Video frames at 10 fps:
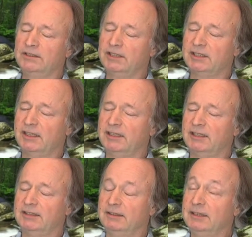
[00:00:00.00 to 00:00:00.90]
It's just like,
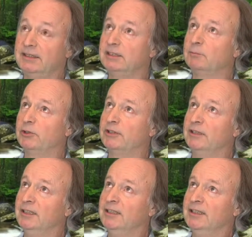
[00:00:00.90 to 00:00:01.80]
yeah, this is pretty
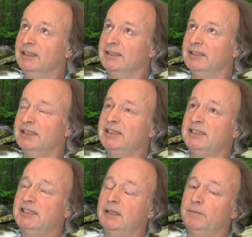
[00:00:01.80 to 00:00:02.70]
good. This
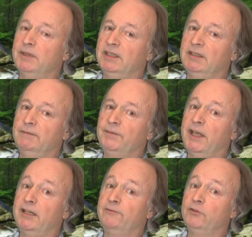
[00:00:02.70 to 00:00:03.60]
is something
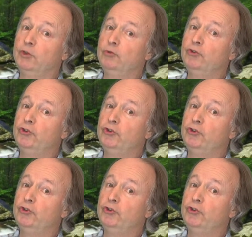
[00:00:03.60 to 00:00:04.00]
that if you